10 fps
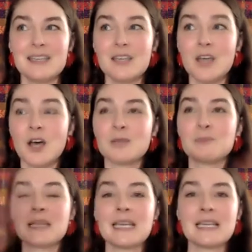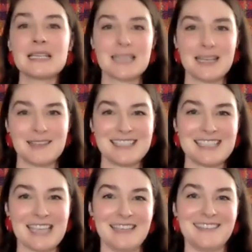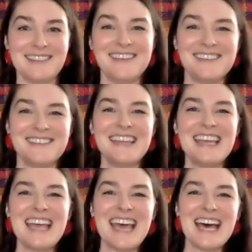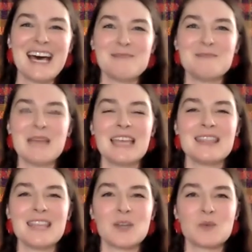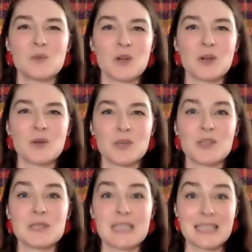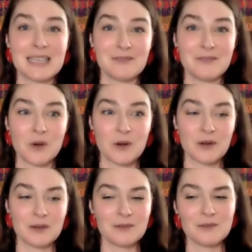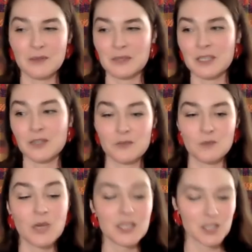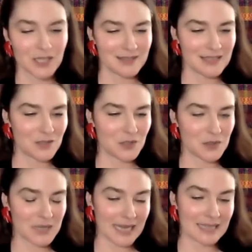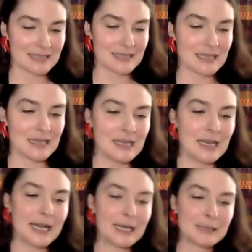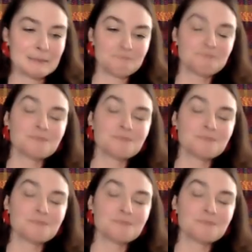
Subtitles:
on a planetary scale. And then we're using them for little widgets and doodads. And